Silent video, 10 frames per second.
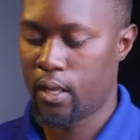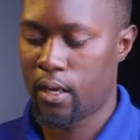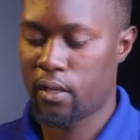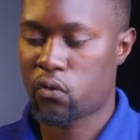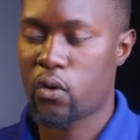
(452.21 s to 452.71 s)

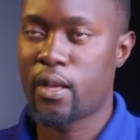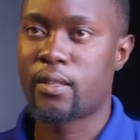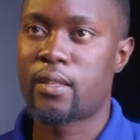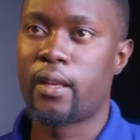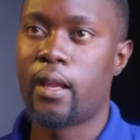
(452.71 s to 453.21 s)
Let's try
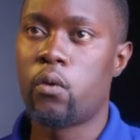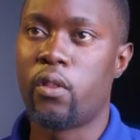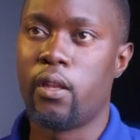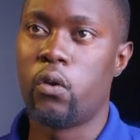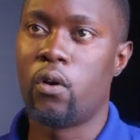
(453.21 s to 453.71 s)
this again with
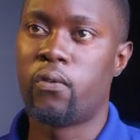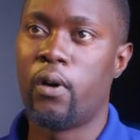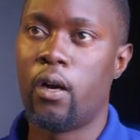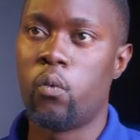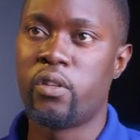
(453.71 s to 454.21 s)
a newer
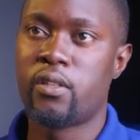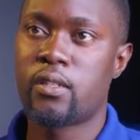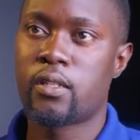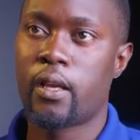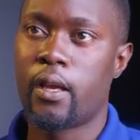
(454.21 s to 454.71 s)
file, which
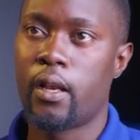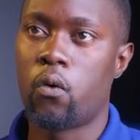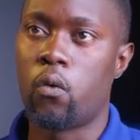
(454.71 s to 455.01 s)
is hello